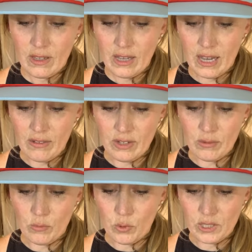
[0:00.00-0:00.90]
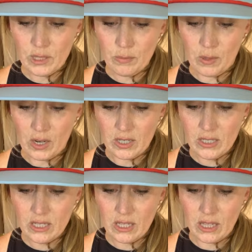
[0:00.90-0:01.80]
have it more
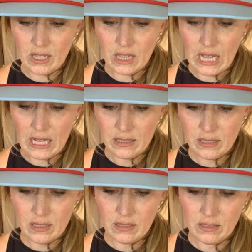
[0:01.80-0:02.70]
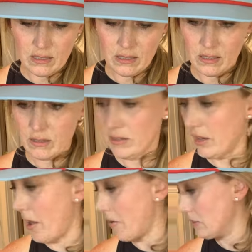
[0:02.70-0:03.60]
sparse than less. Okay.